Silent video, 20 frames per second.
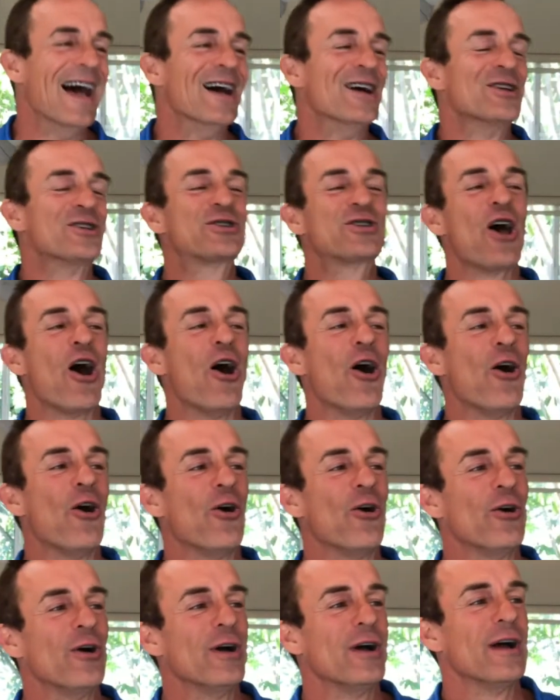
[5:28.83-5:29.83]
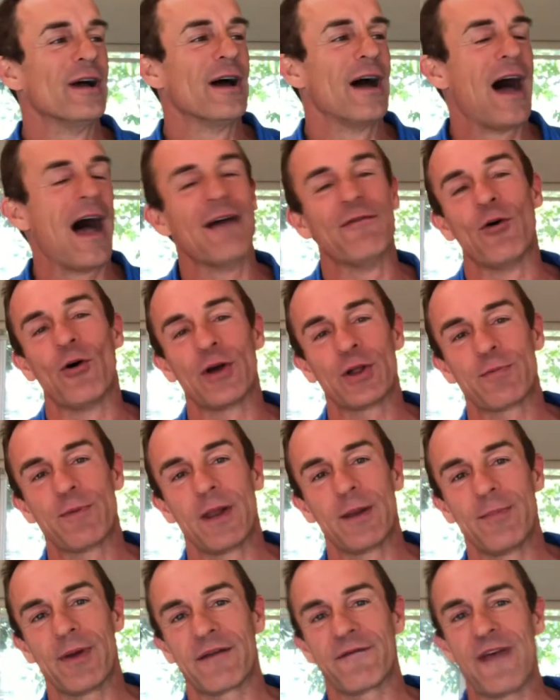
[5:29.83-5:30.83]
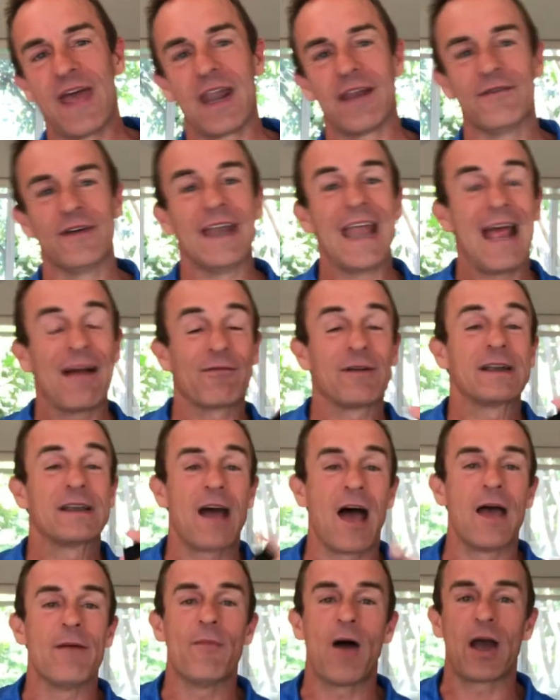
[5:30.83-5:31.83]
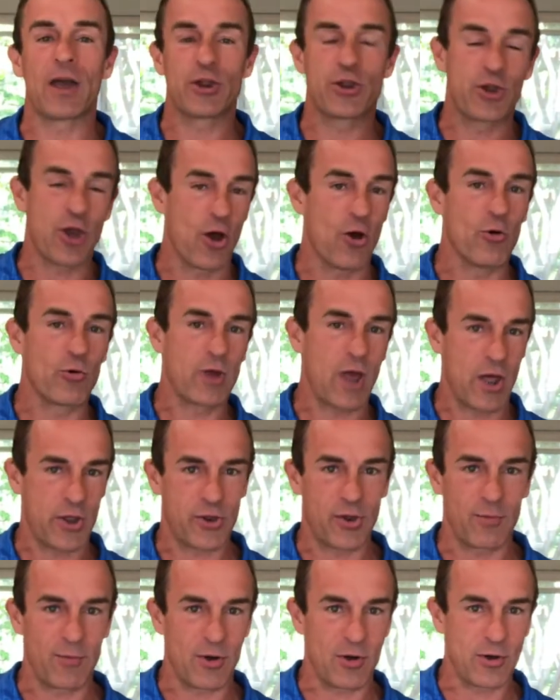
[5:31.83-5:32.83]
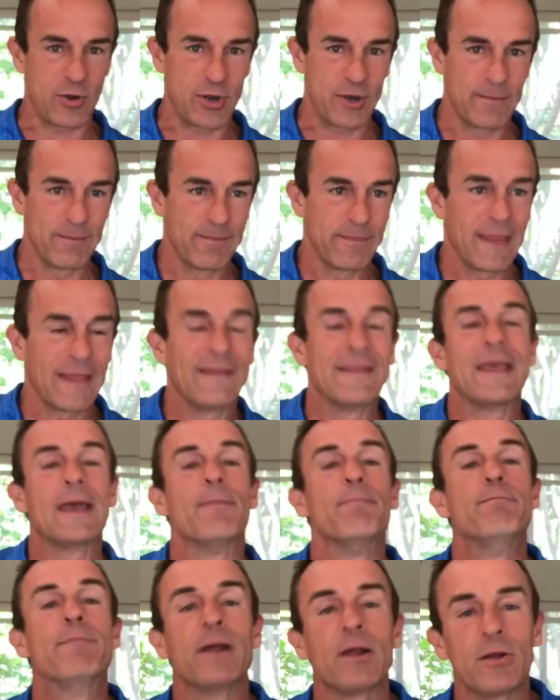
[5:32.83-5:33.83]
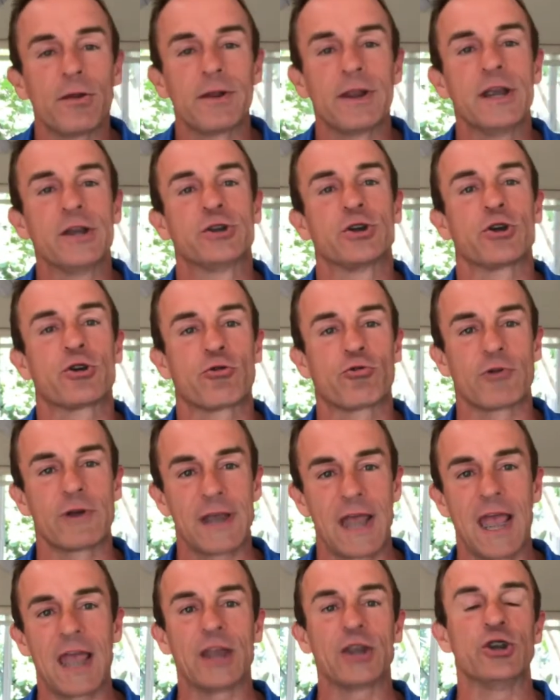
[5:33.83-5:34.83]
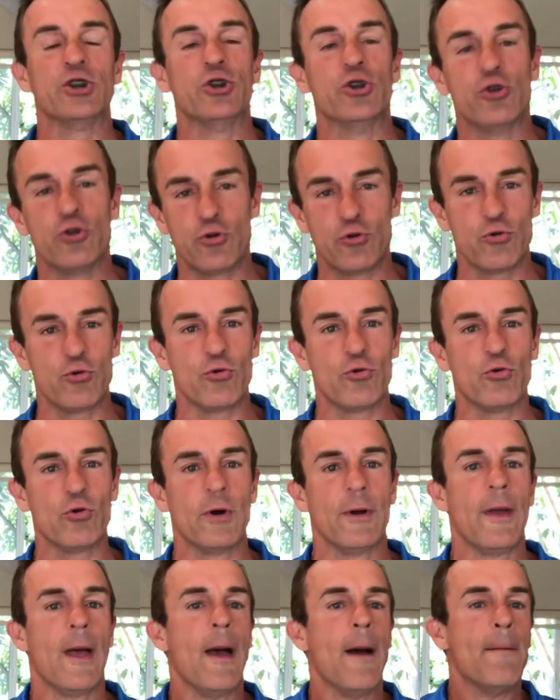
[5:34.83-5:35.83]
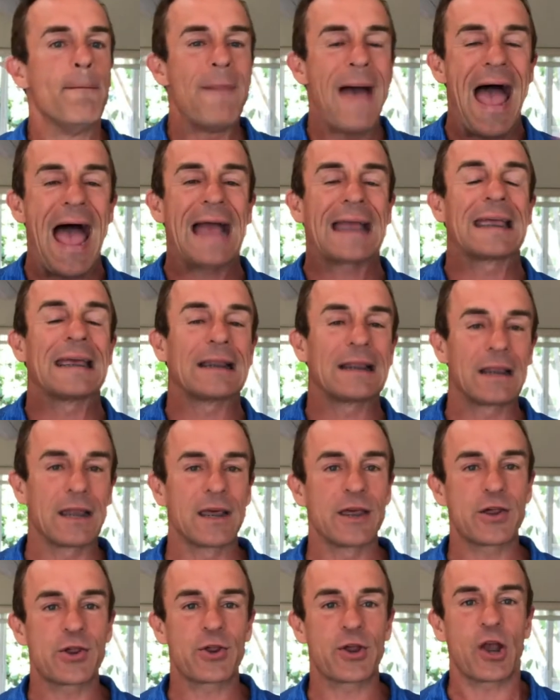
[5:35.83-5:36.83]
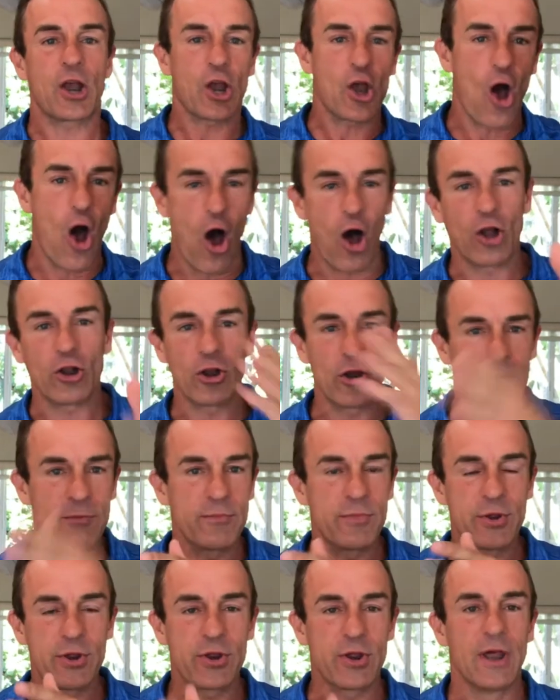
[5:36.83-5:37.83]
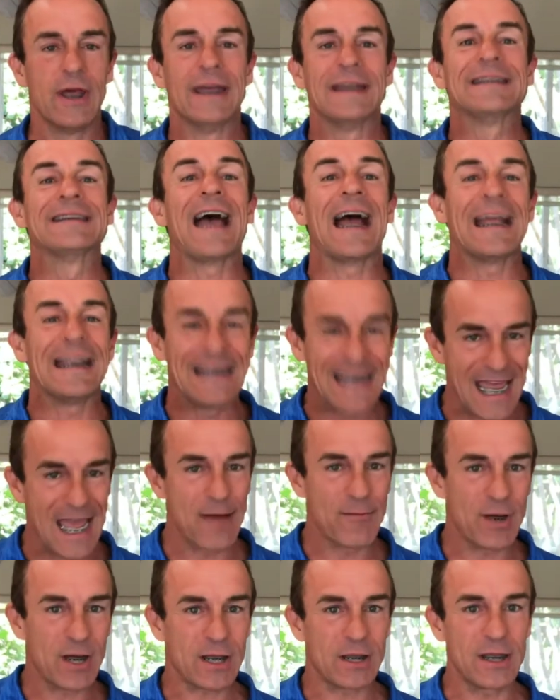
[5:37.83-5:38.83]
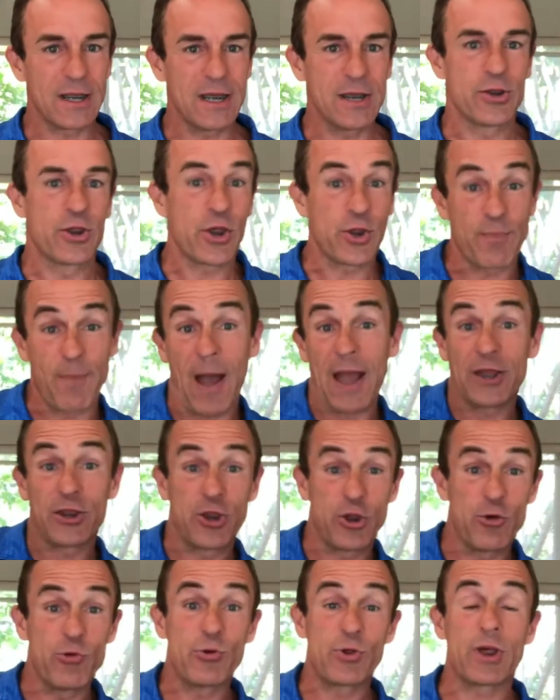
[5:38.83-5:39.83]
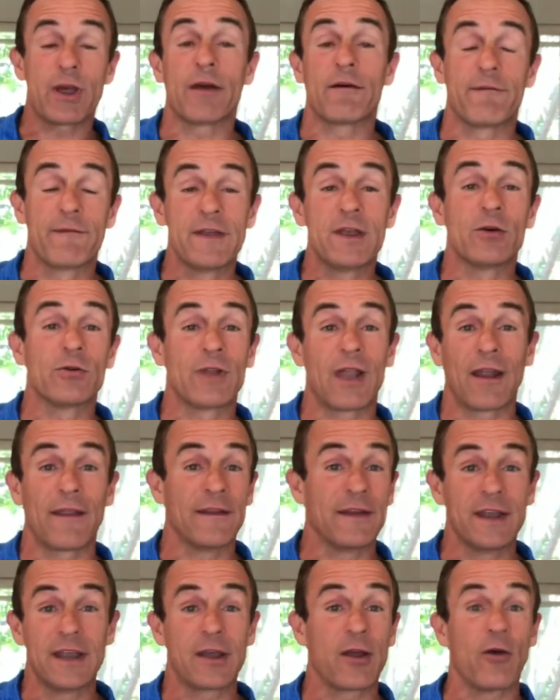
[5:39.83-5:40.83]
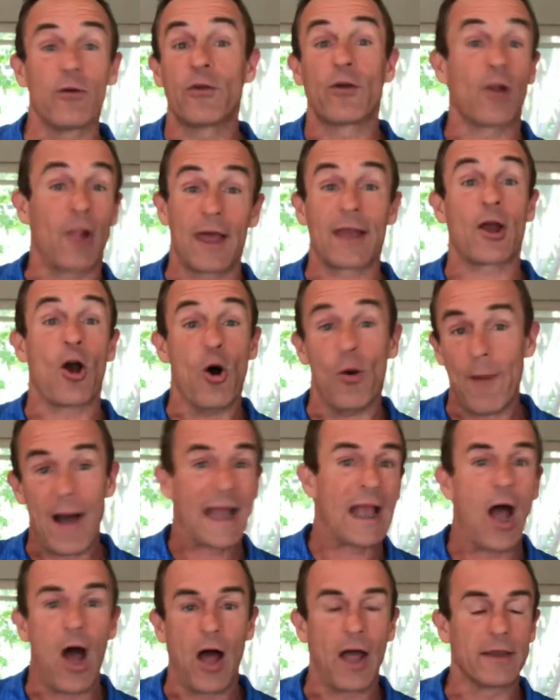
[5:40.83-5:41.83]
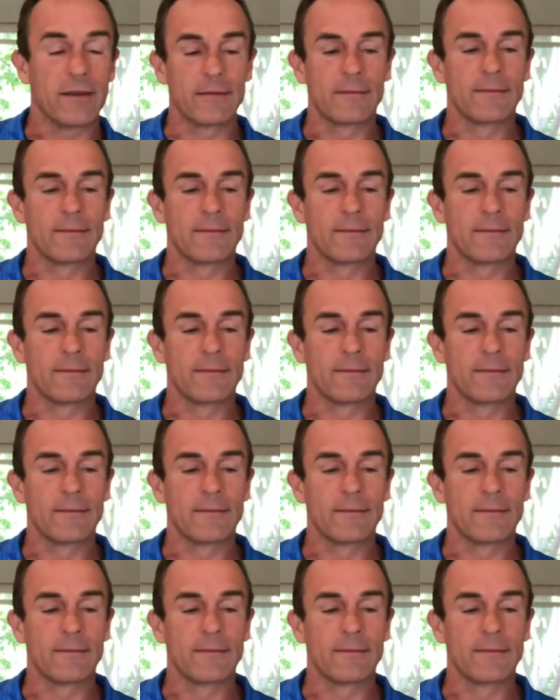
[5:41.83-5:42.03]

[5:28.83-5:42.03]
So I've always been a big fan of it. Every time I show customers the ability to create new packet list columns dynamically just by choosing a field out of the decode, they're like, oh my God.